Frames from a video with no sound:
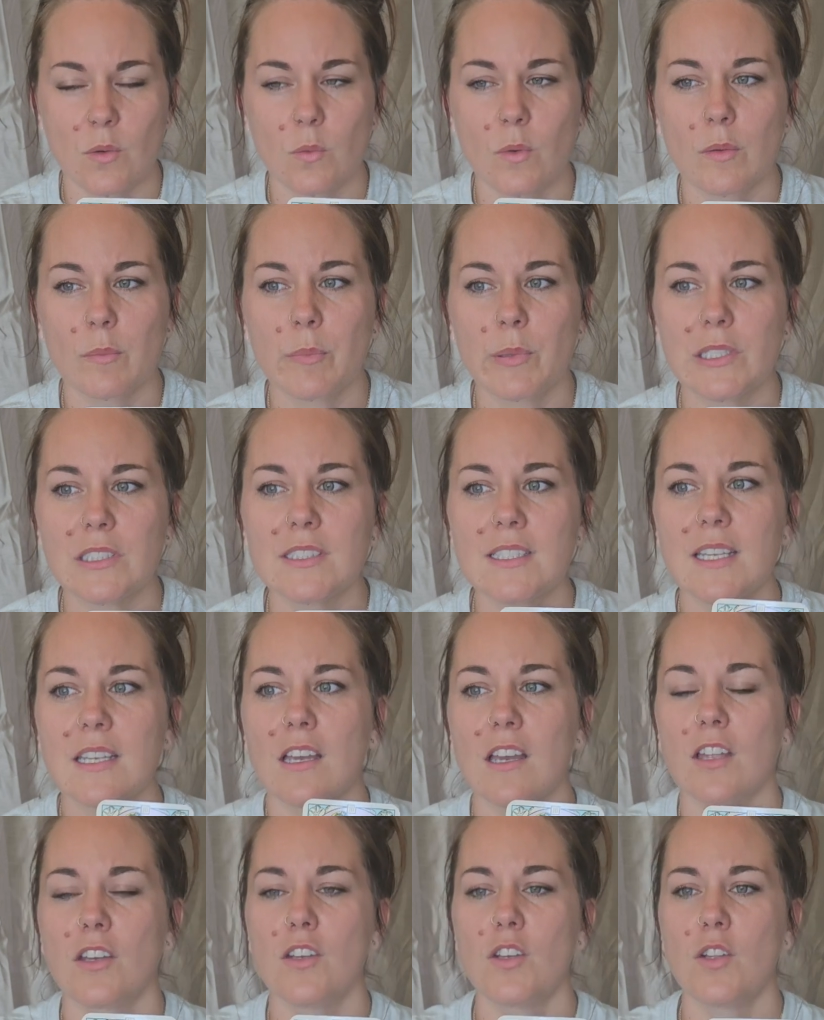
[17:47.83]
We're building
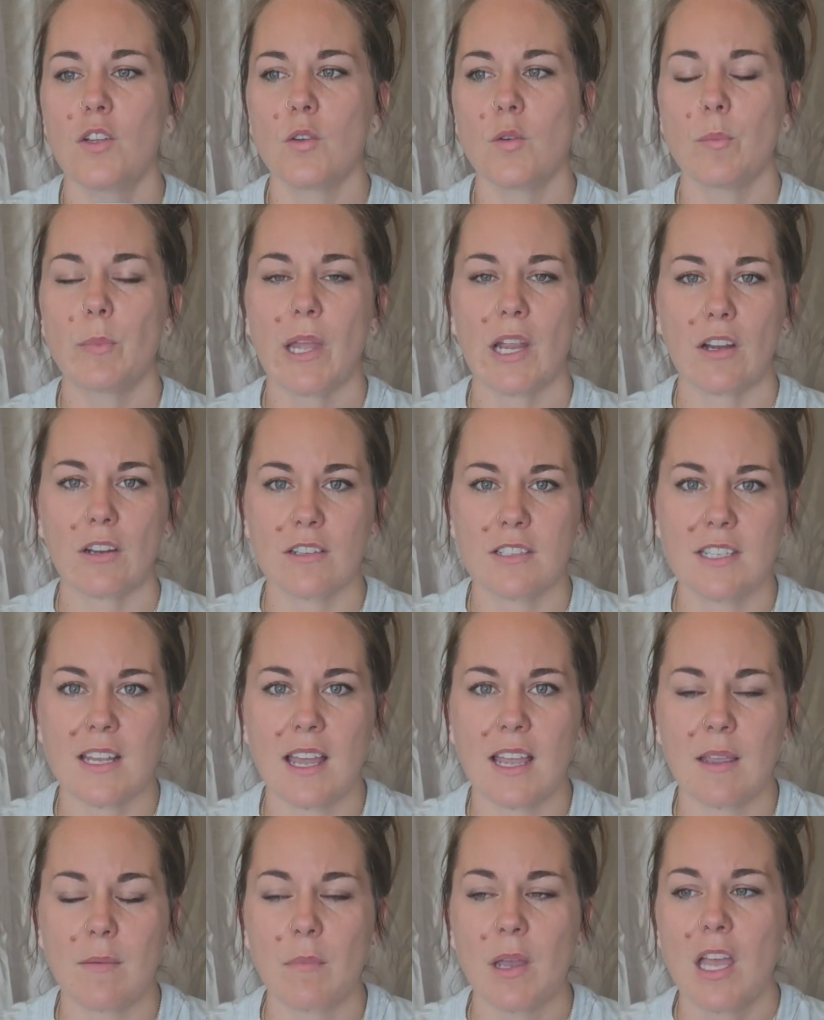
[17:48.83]
a new
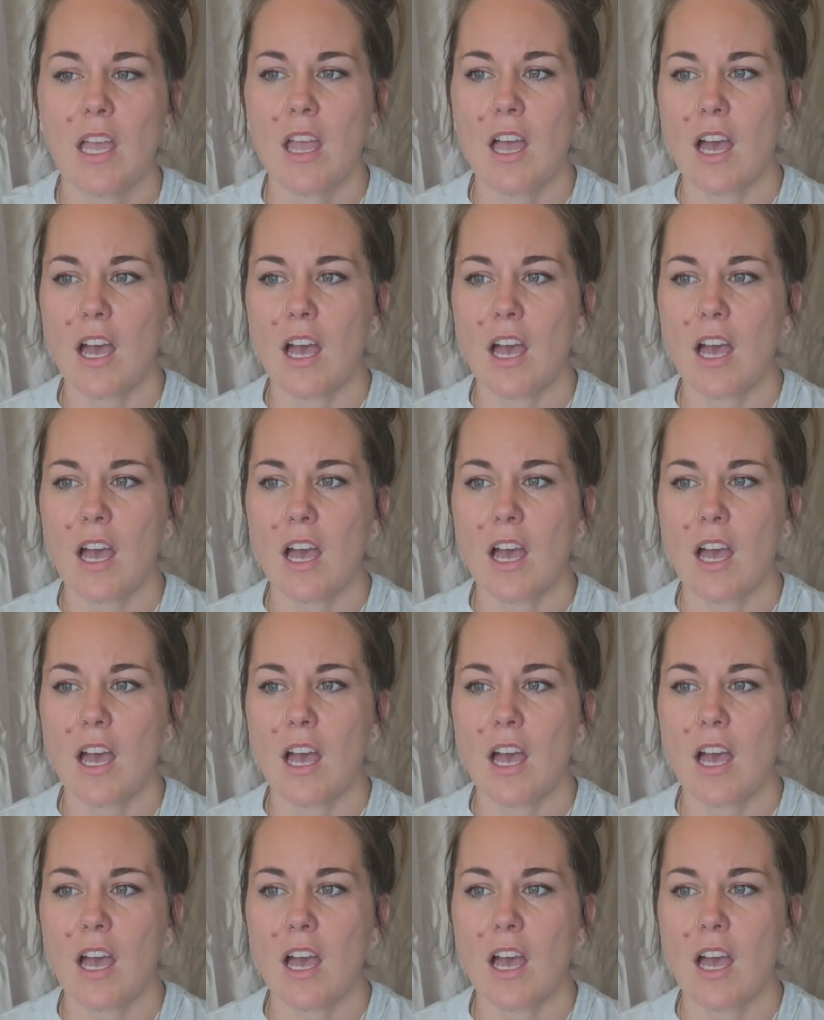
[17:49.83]
paradigm,